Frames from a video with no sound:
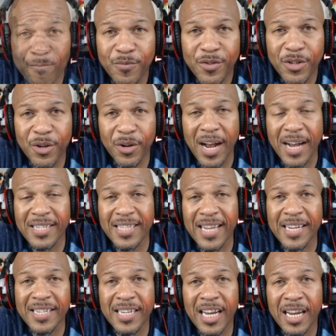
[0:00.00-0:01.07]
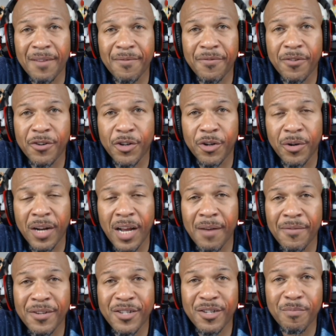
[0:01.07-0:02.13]
So guys, thanks again for your
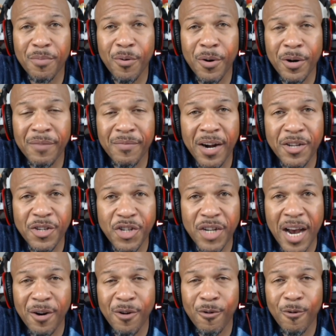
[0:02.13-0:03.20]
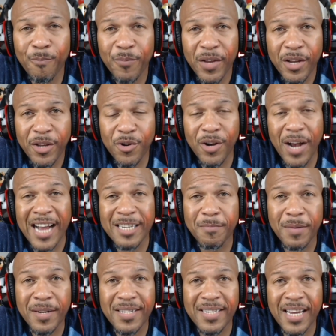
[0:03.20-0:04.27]
love and support of our channel. You guys
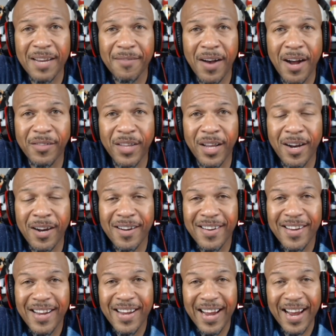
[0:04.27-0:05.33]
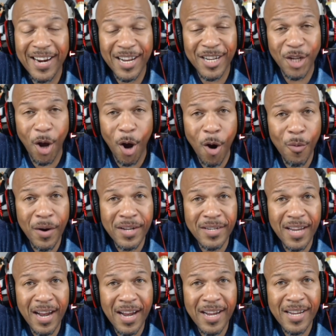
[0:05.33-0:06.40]
be safe out there. And as always,
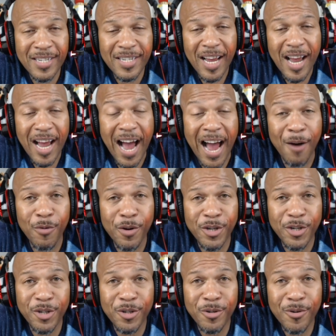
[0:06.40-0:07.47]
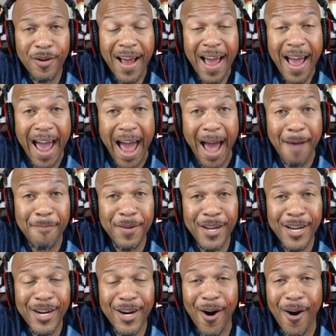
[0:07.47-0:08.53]
guys, I wish you
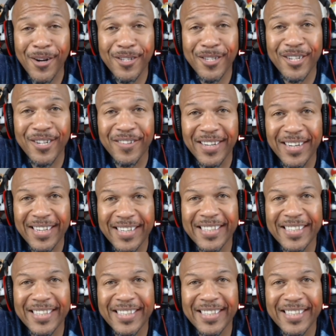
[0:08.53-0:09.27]
happy cartooning.